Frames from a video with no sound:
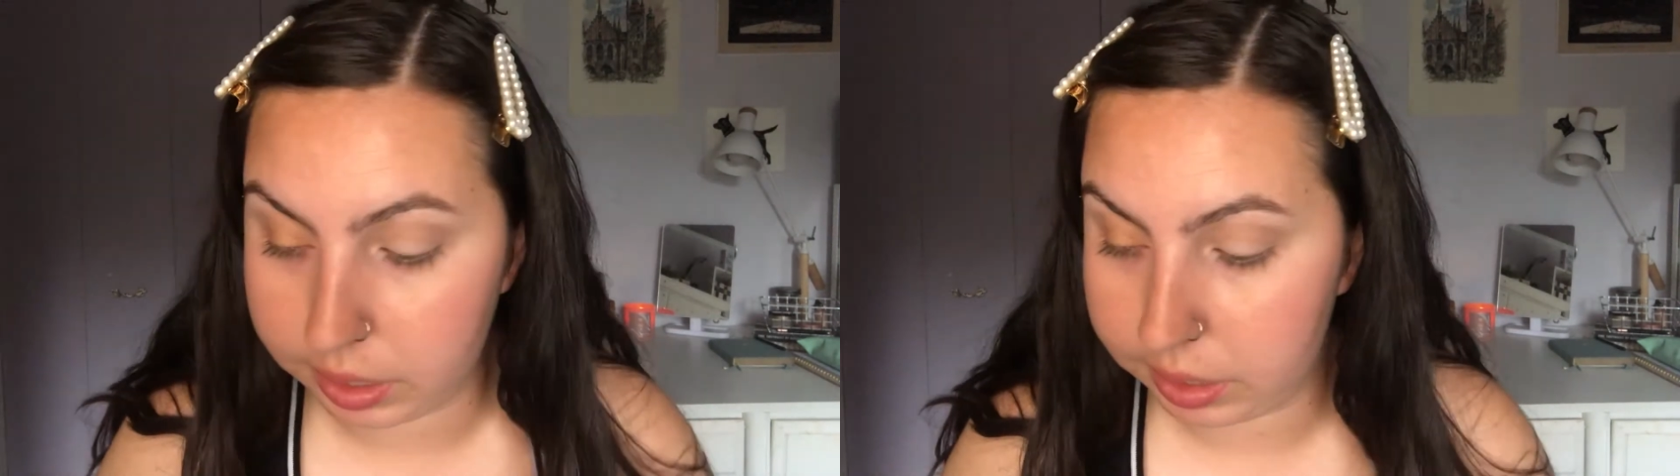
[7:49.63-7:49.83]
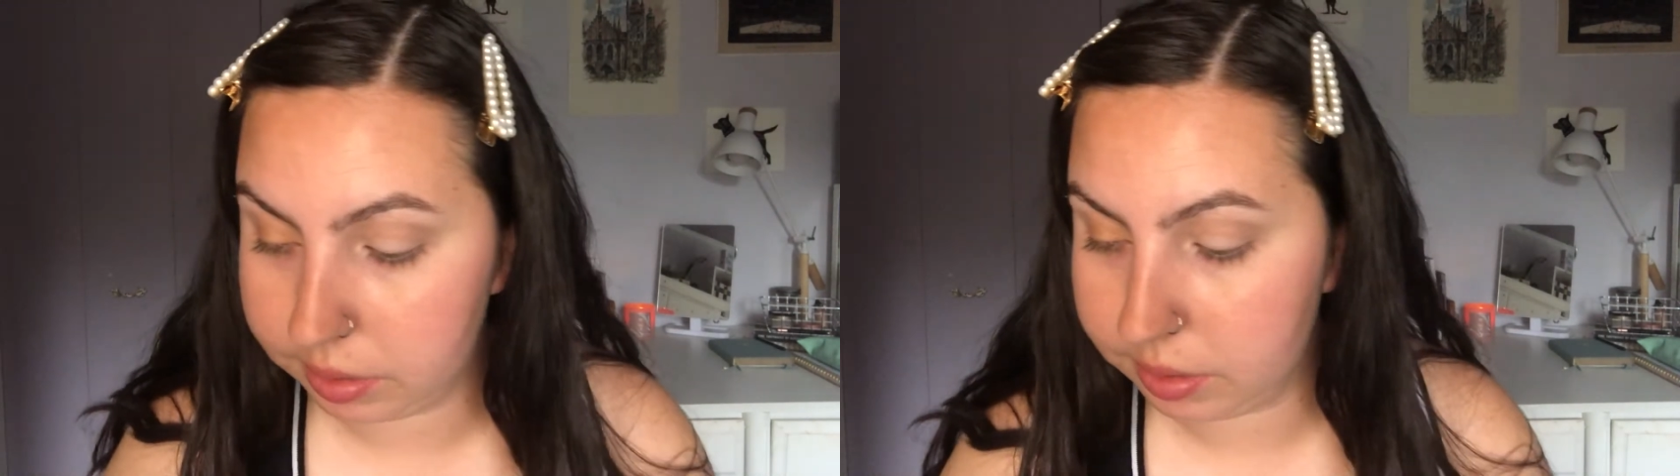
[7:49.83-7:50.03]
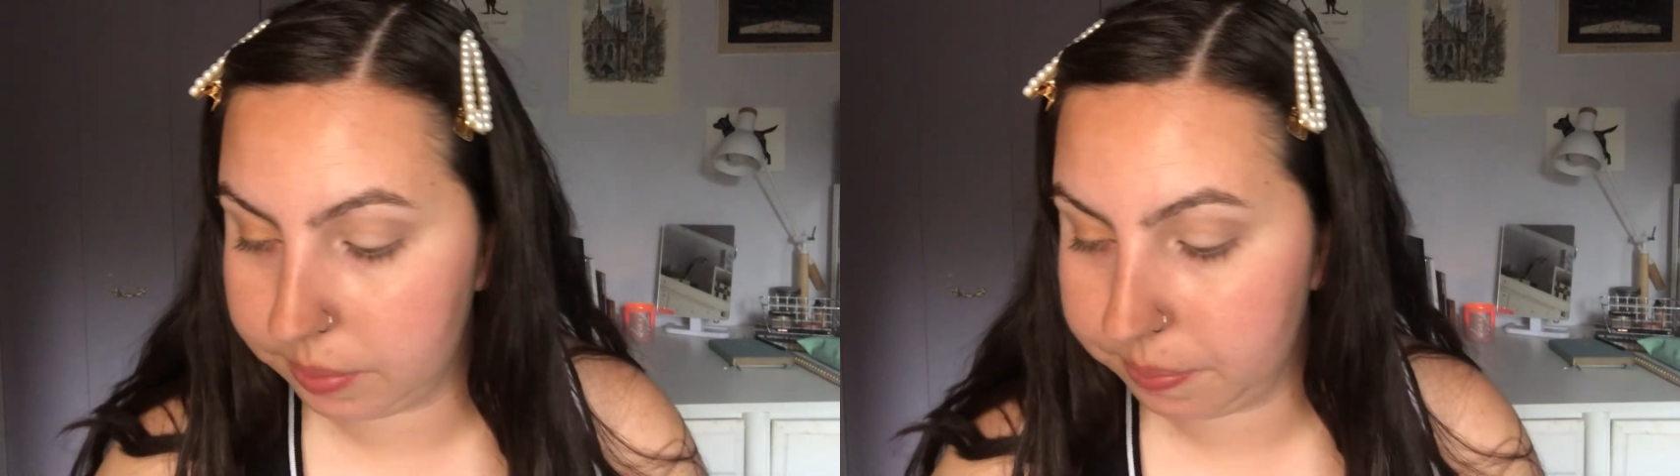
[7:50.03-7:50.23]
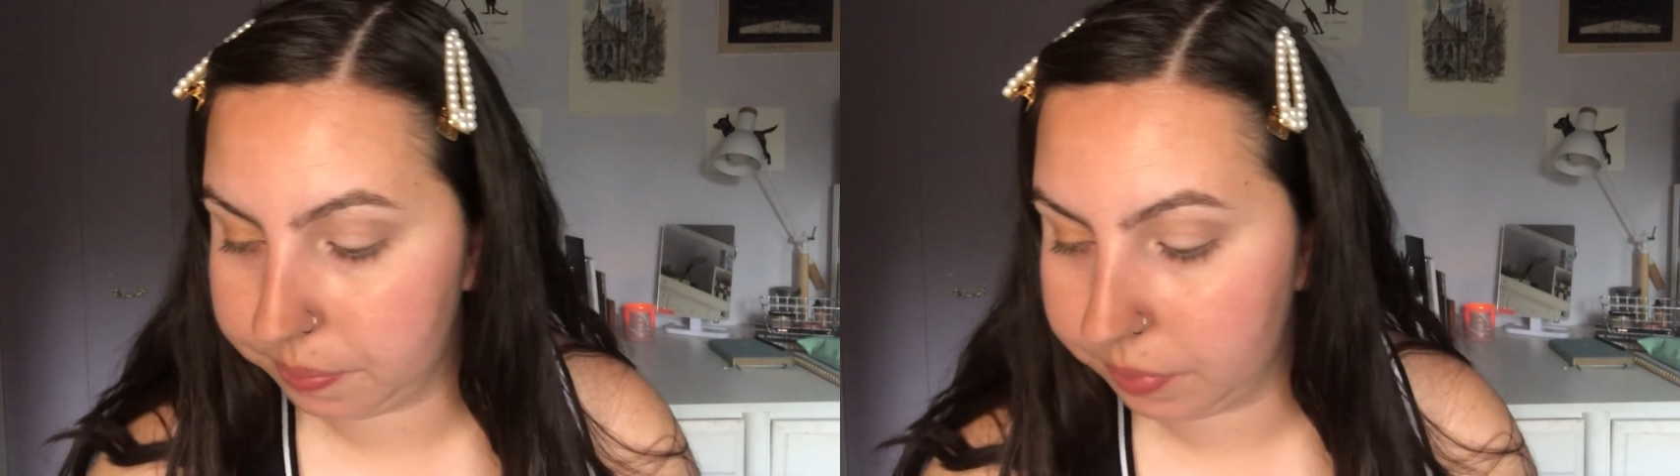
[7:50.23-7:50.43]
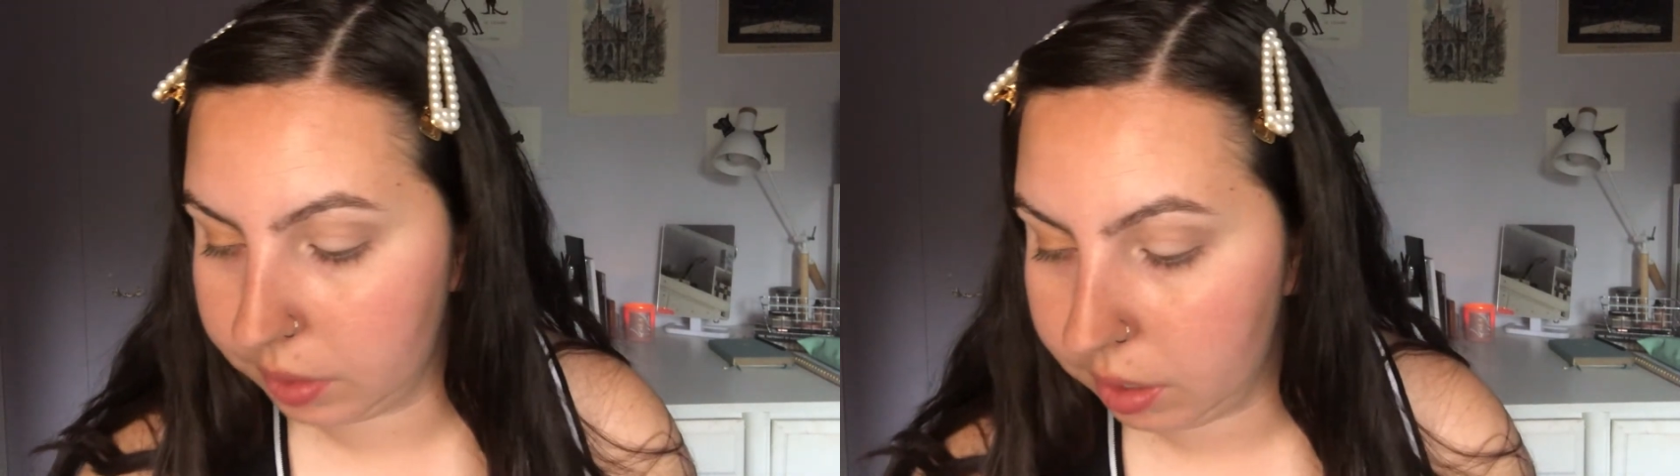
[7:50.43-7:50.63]
nice.
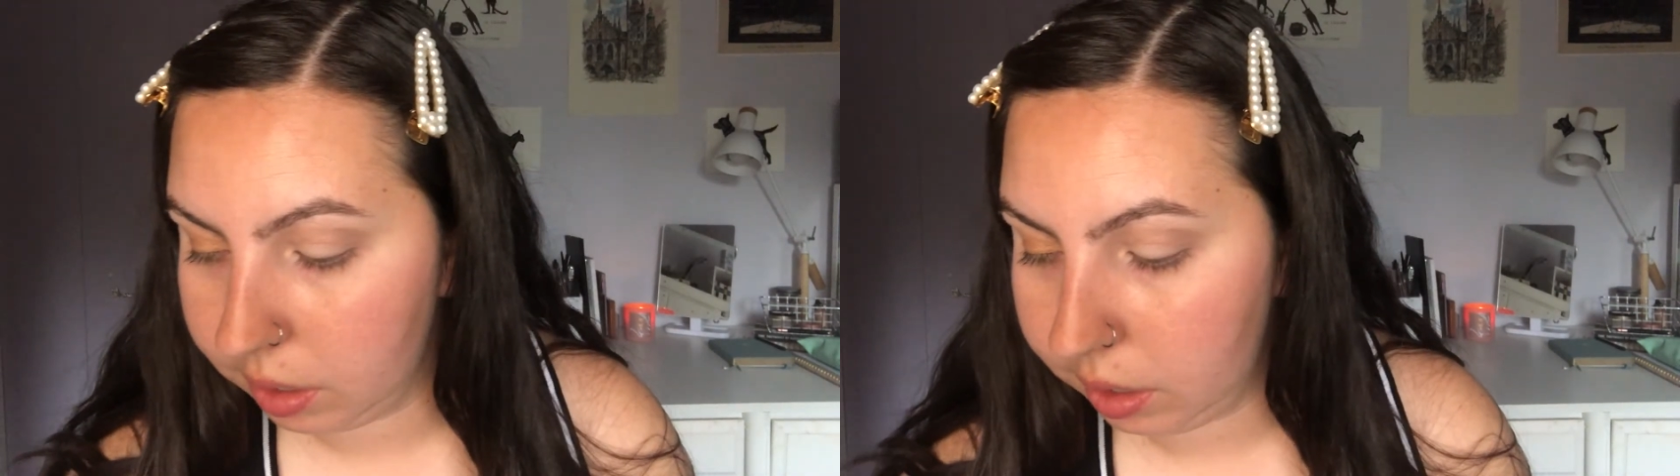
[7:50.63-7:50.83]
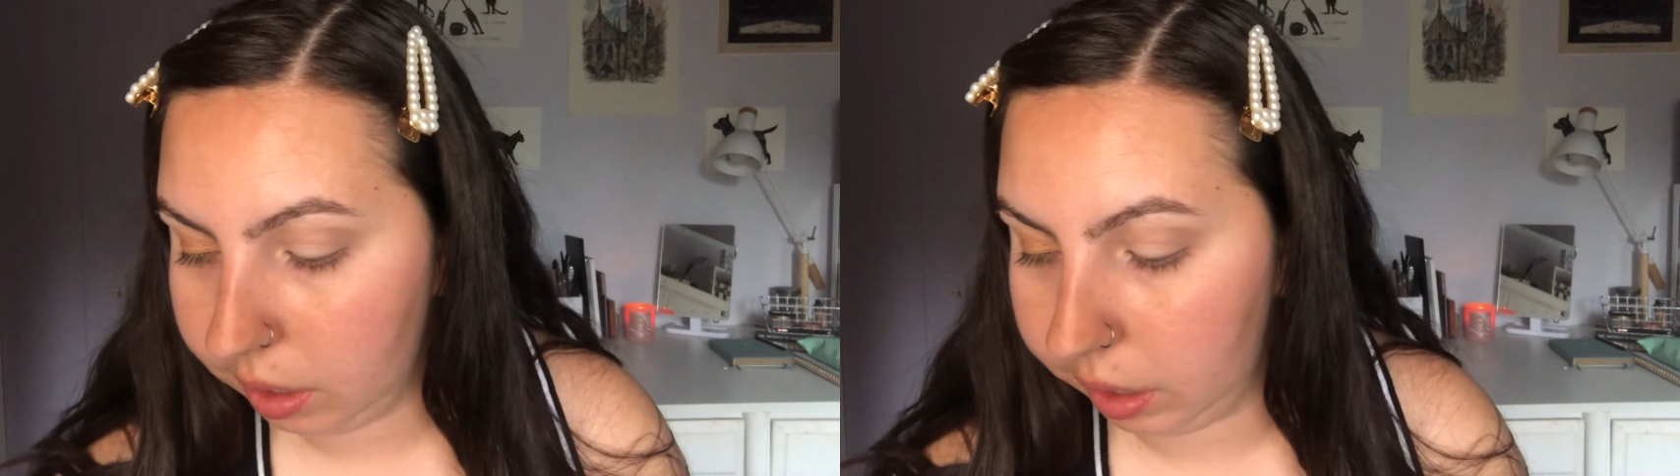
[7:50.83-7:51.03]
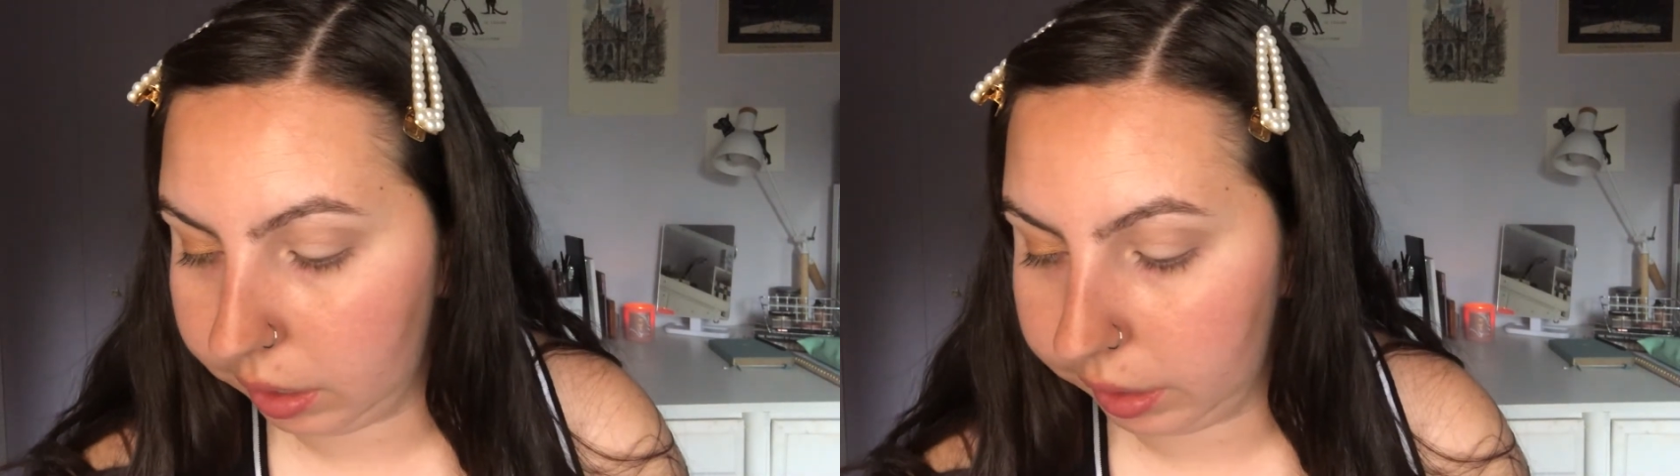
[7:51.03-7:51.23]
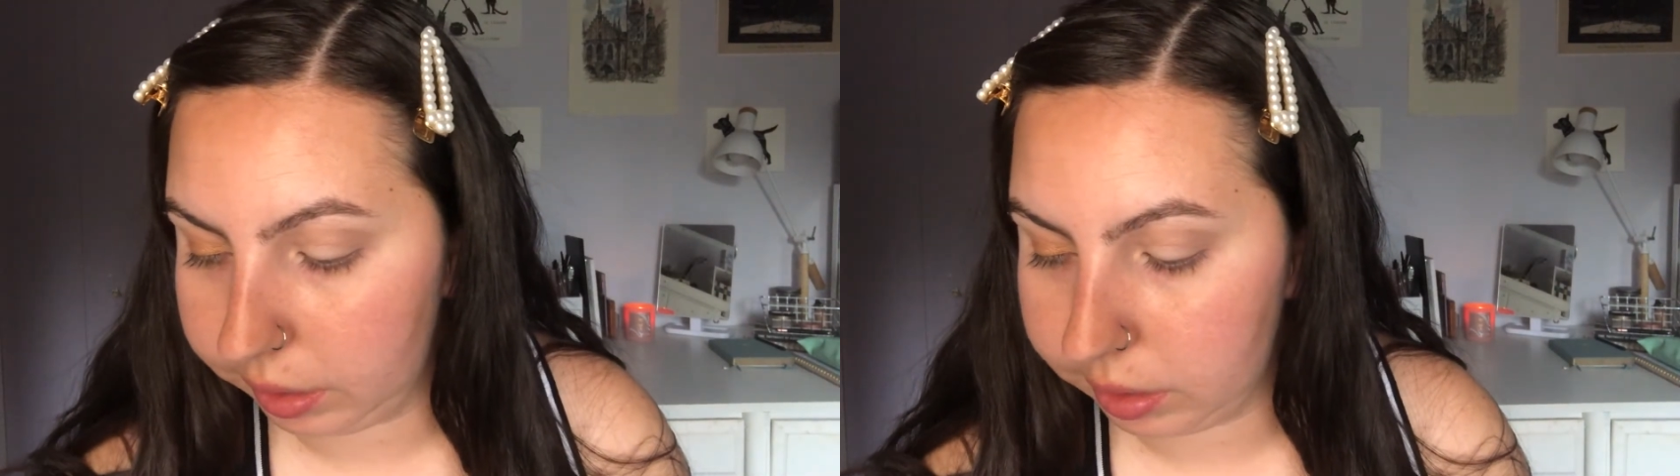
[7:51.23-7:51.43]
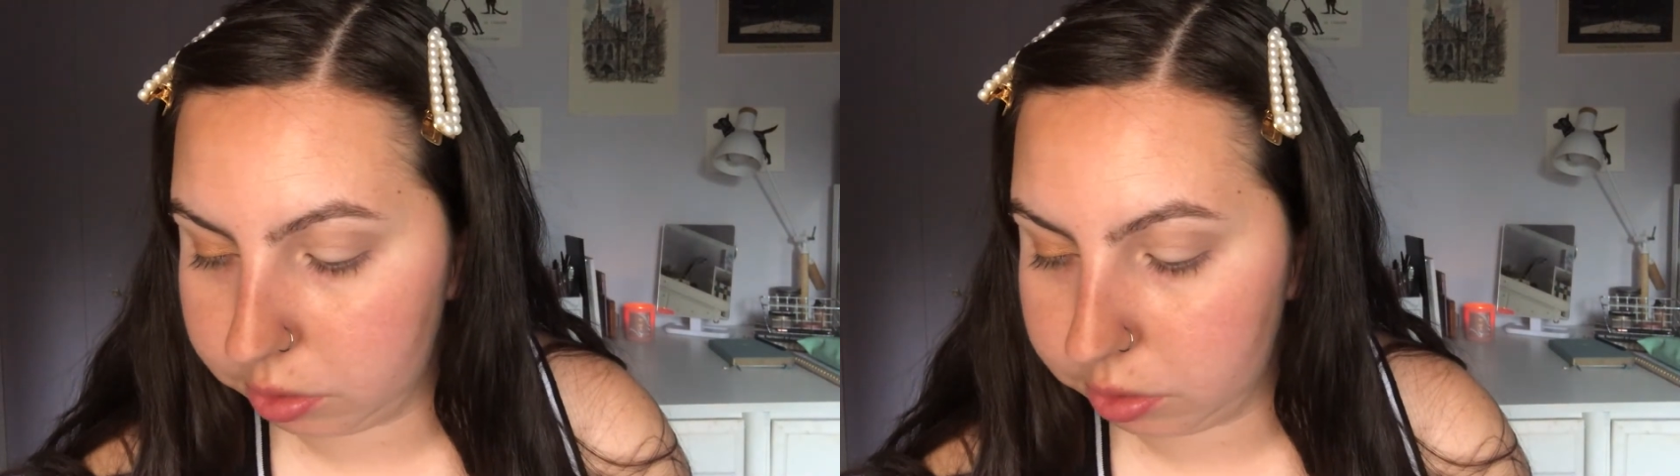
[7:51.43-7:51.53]
I like that